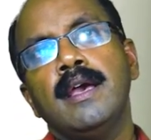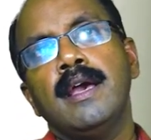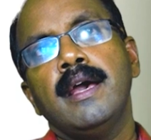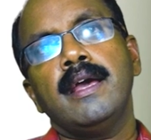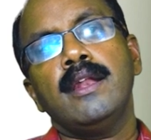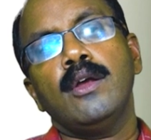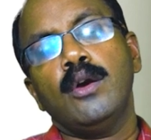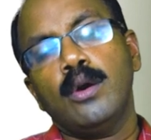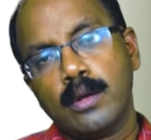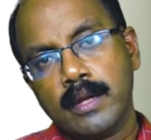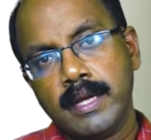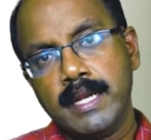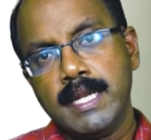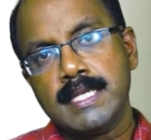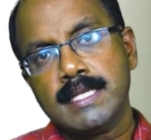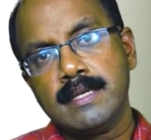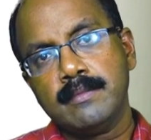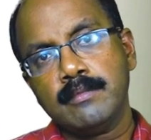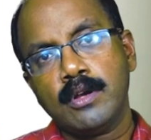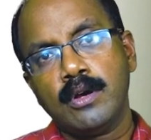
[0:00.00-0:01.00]
an
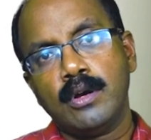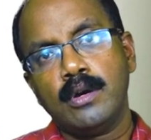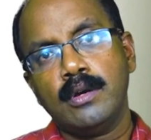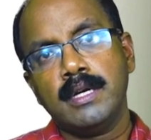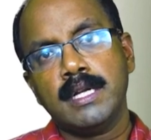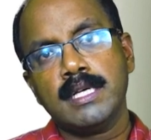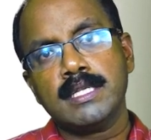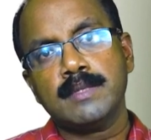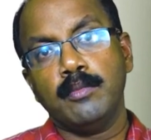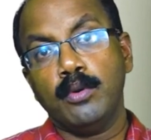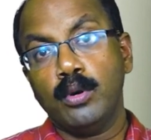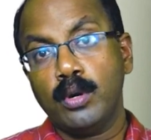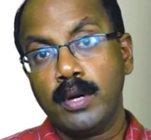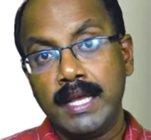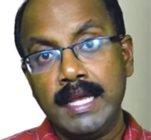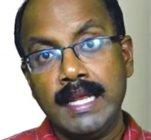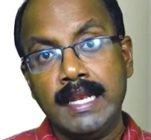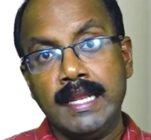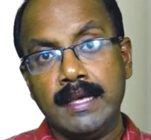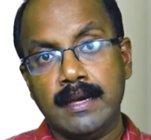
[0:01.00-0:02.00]
organism called as
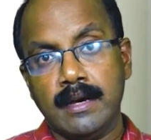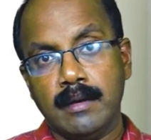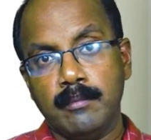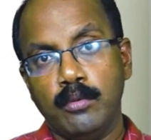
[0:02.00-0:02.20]
Borrelia